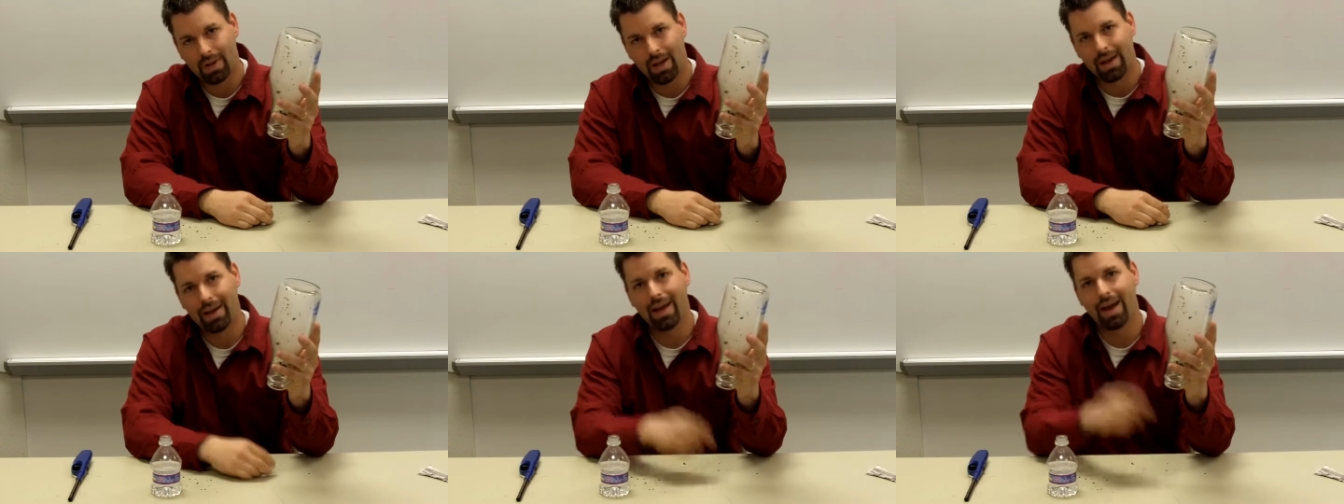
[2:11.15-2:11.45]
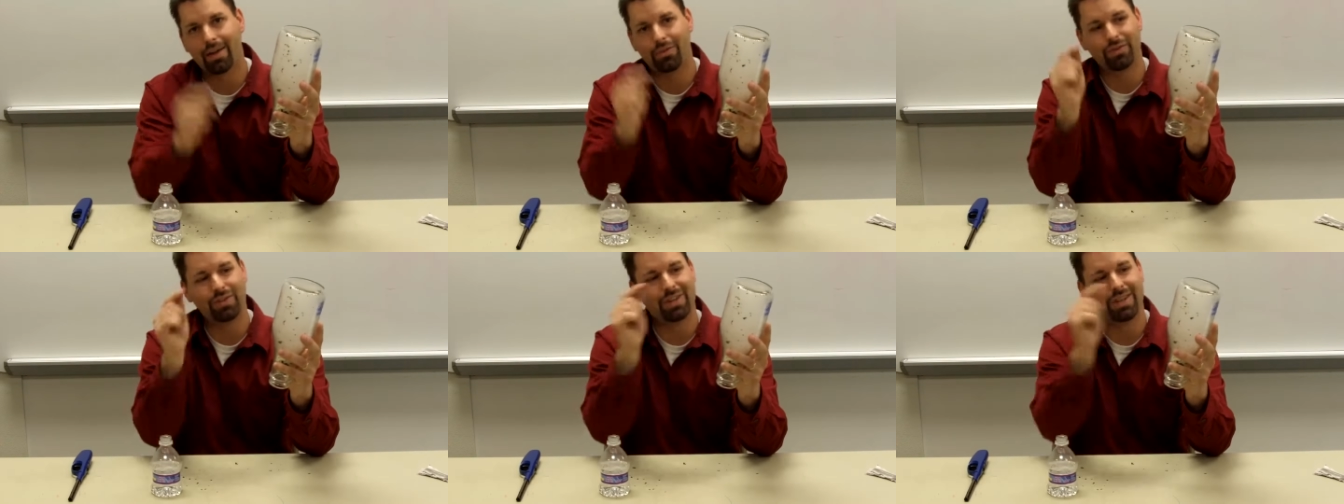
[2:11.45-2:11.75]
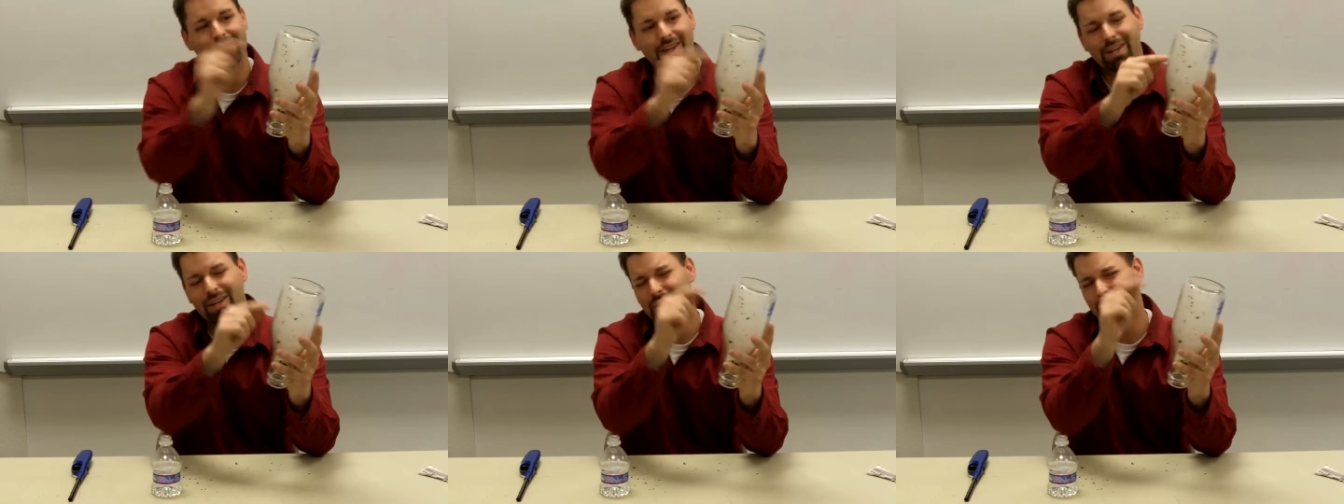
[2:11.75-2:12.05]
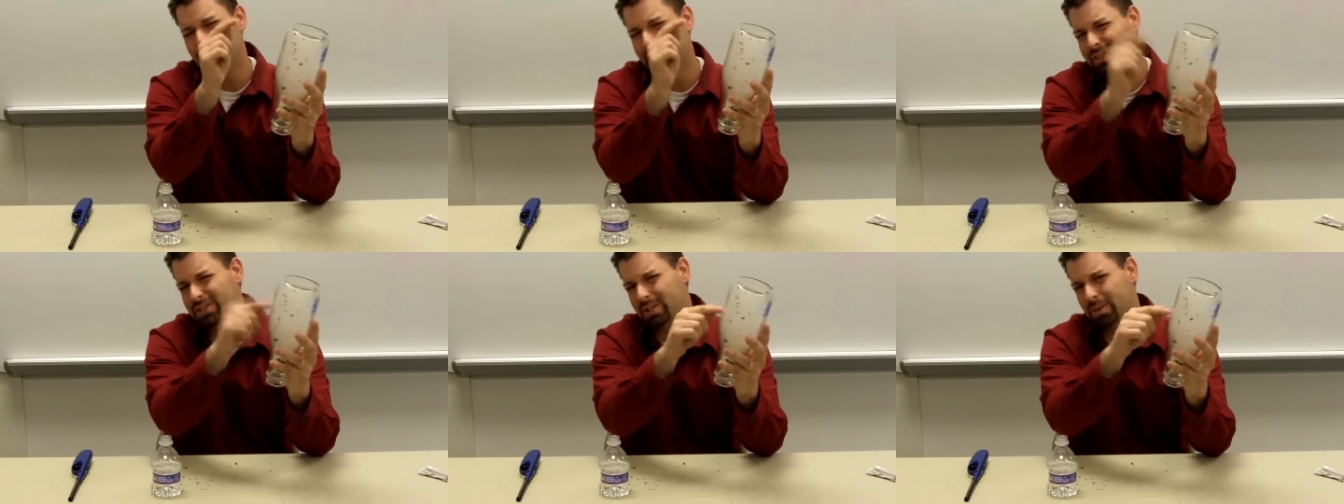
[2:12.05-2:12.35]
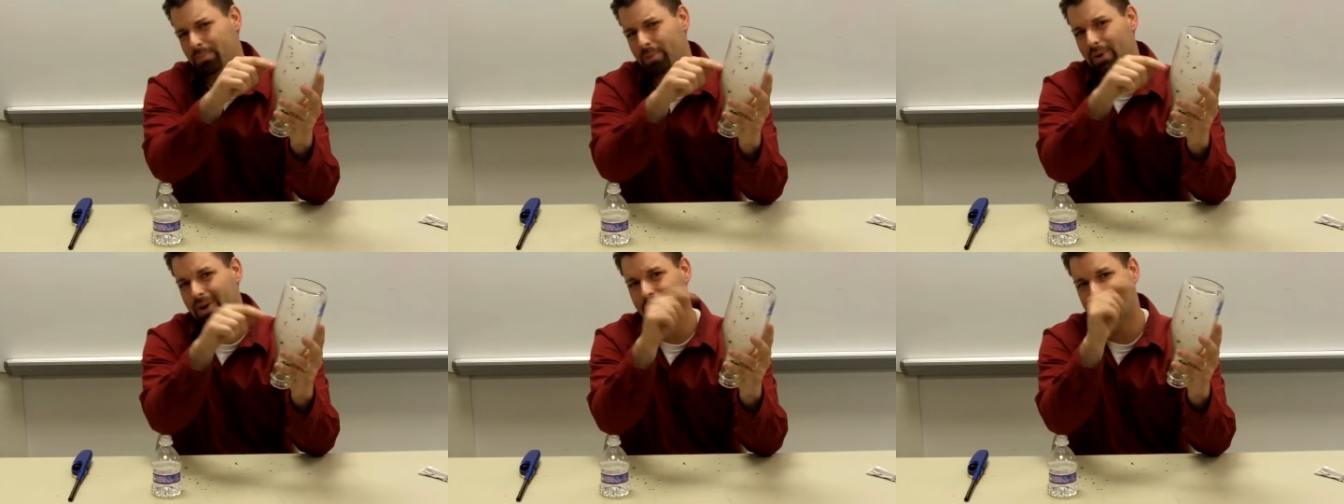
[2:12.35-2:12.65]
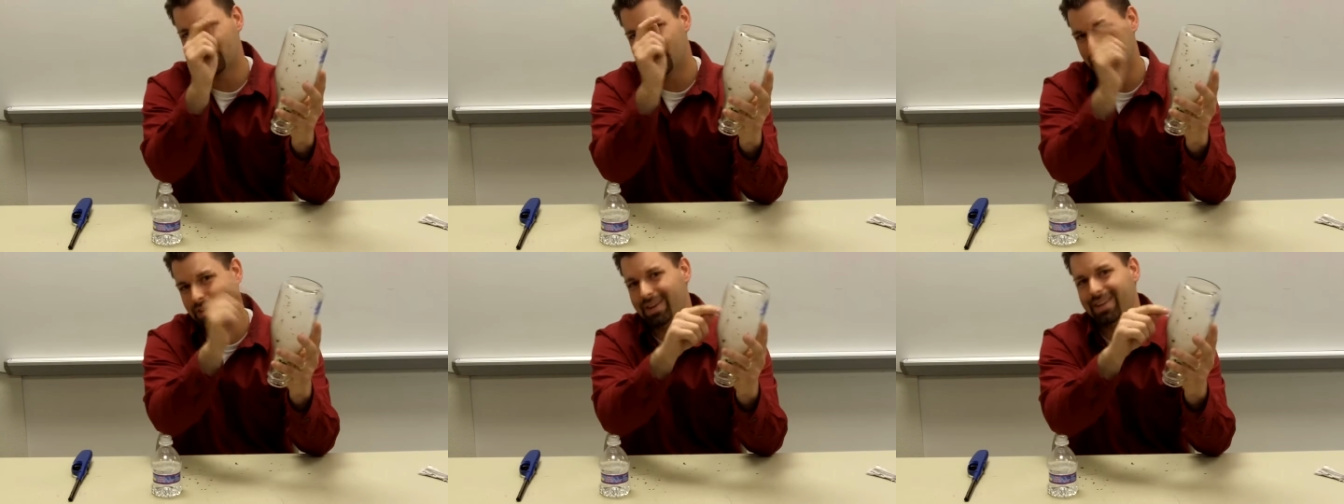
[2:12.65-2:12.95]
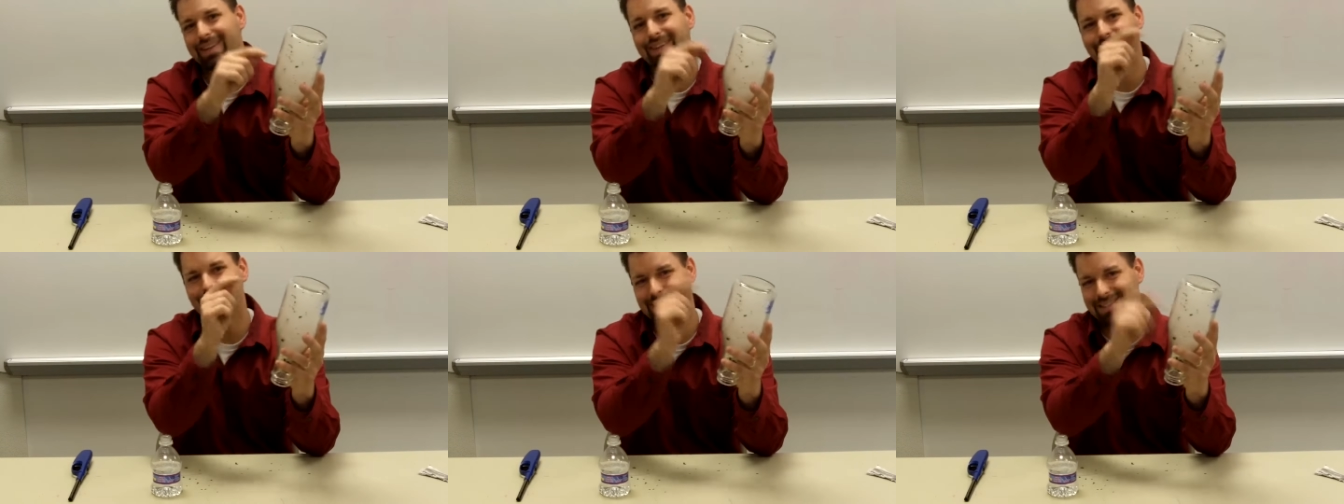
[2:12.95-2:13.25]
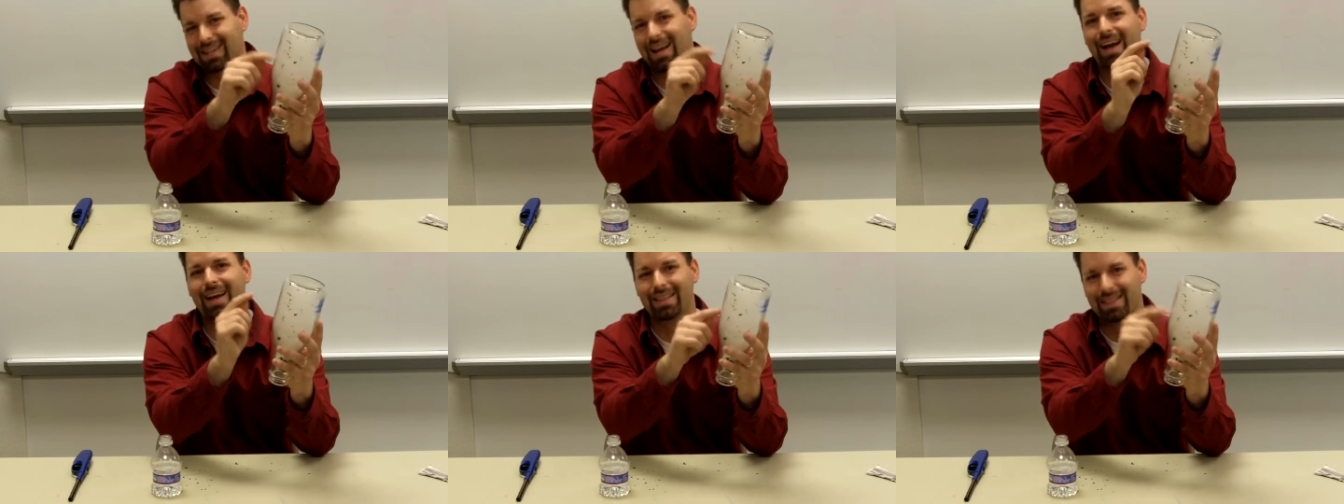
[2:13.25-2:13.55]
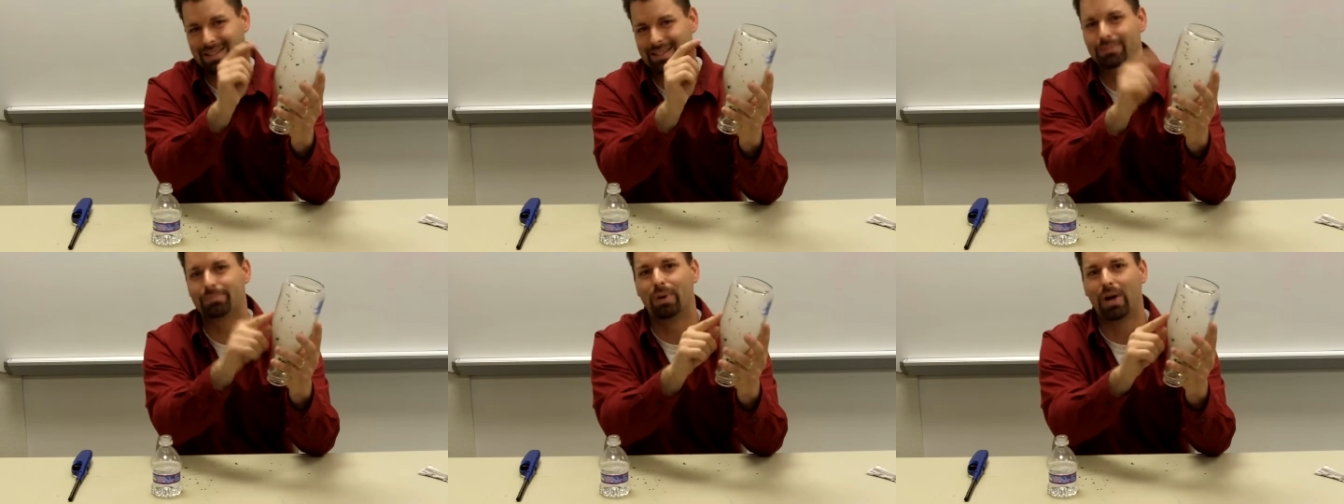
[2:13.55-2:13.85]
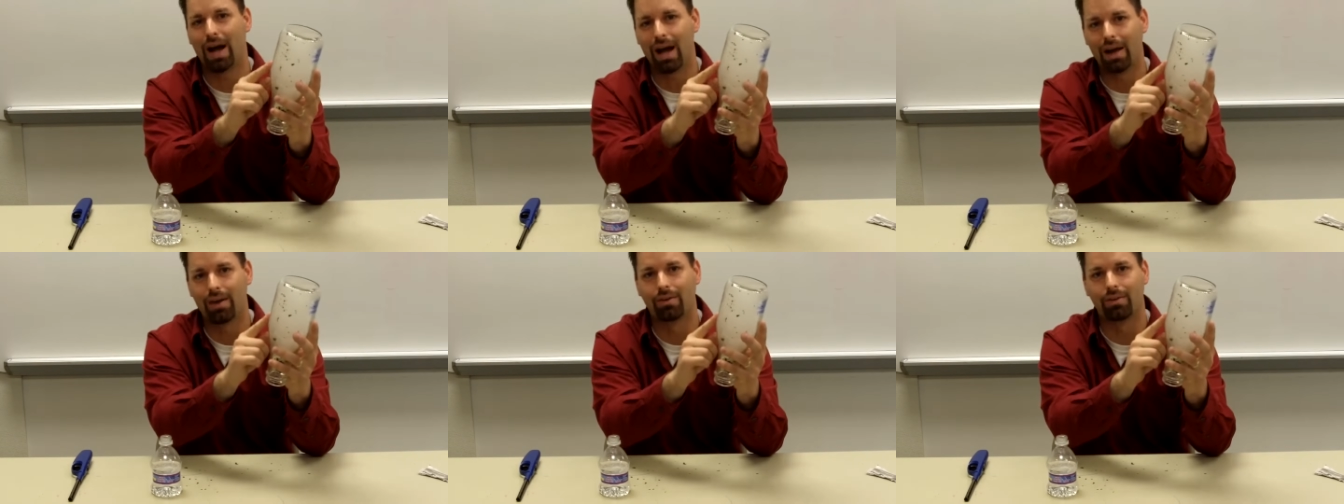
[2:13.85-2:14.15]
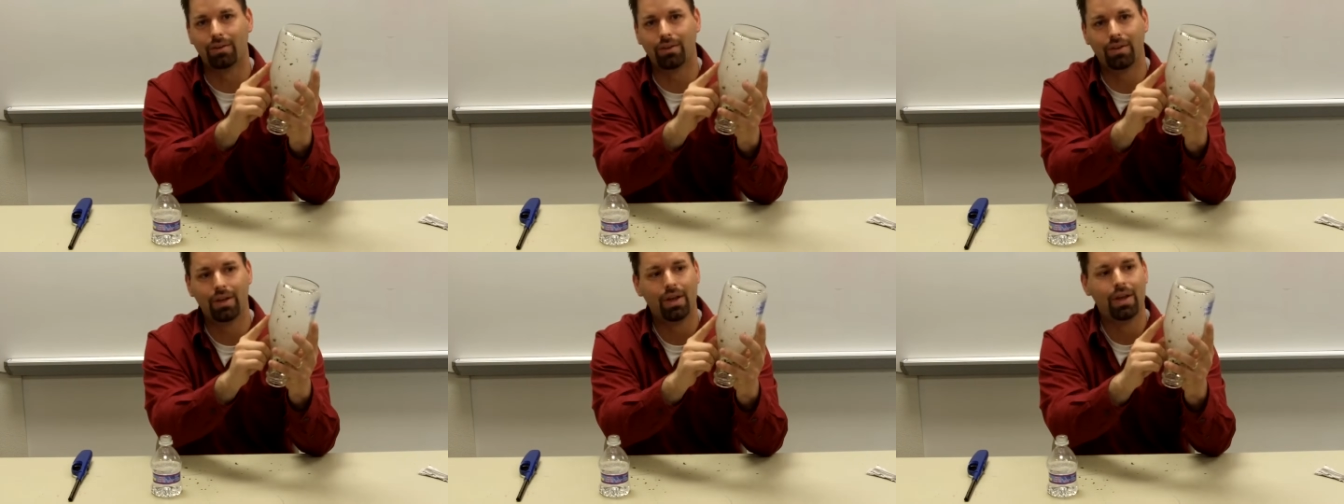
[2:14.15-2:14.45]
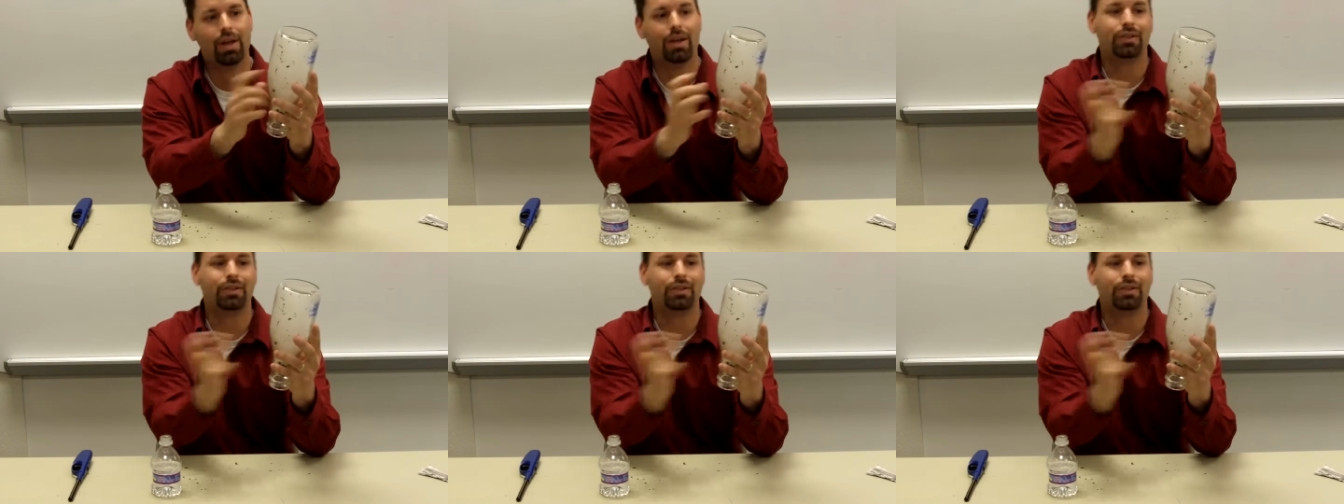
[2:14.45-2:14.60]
I have to increase the pressure inside this bottle